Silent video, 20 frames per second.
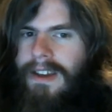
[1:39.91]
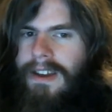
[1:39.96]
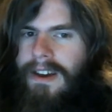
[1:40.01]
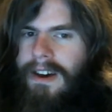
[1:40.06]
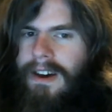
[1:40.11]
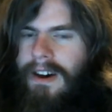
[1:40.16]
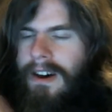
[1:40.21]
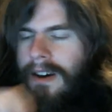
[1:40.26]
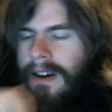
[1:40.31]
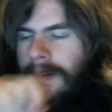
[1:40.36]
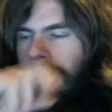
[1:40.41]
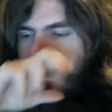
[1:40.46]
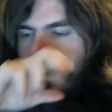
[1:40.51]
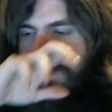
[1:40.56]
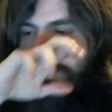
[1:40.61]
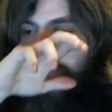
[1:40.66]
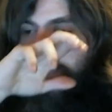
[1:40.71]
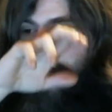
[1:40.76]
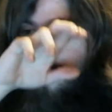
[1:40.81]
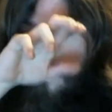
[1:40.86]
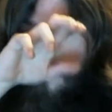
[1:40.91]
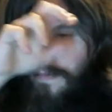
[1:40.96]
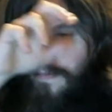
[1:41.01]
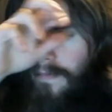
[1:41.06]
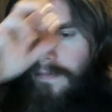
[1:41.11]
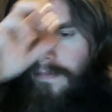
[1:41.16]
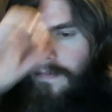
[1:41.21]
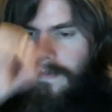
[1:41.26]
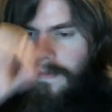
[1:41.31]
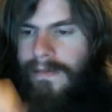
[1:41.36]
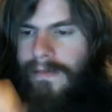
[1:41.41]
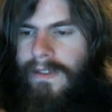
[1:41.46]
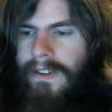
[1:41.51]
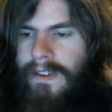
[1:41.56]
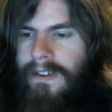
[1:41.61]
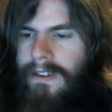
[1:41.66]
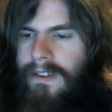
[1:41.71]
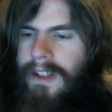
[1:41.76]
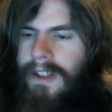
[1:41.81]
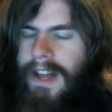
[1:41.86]
Um,
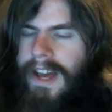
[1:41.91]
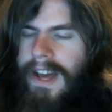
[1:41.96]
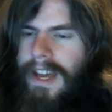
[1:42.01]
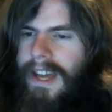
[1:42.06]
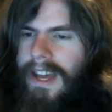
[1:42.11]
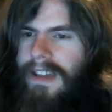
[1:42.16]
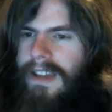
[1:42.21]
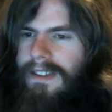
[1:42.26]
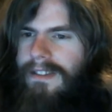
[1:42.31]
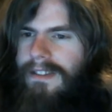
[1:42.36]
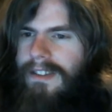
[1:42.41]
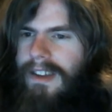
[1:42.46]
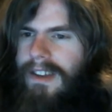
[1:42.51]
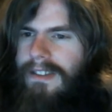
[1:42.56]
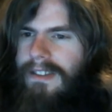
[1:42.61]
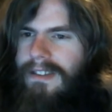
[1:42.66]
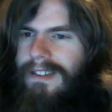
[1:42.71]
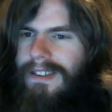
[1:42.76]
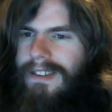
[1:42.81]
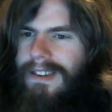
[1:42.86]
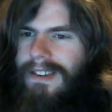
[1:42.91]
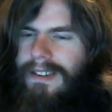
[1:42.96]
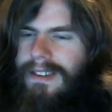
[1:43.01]
like it's it's